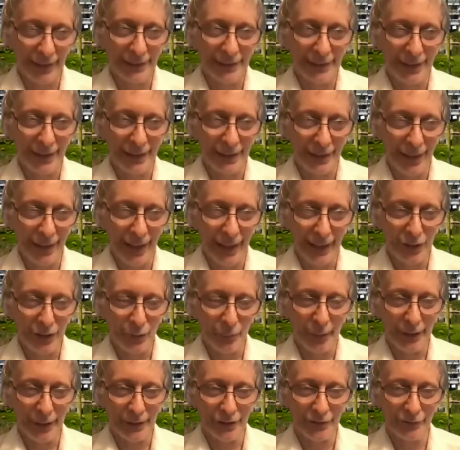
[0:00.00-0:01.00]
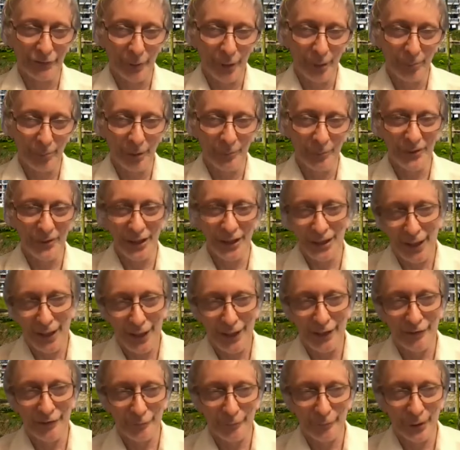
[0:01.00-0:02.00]
an aspect of problems that
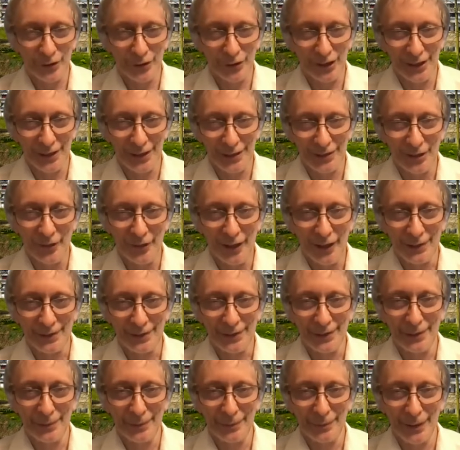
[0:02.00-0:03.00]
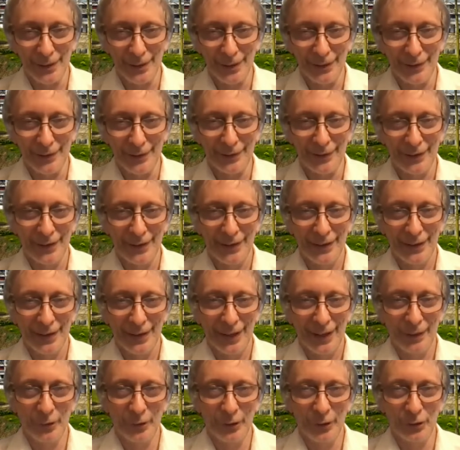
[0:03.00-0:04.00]
I've mostly stressed.
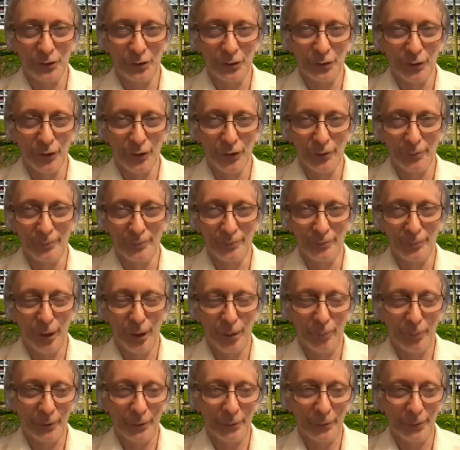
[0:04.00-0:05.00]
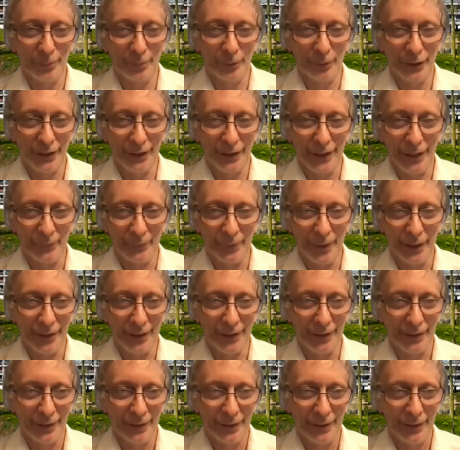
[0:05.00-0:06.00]
I'm not sure that Popper would put it that
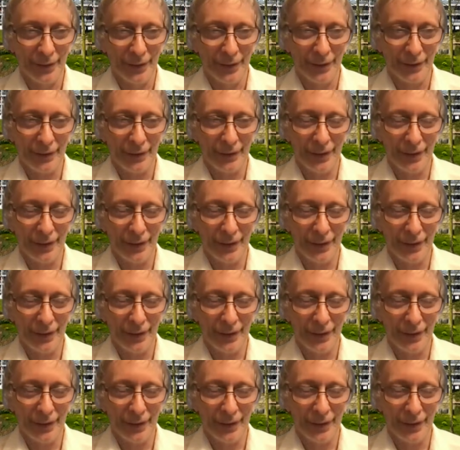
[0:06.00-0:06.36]
way. He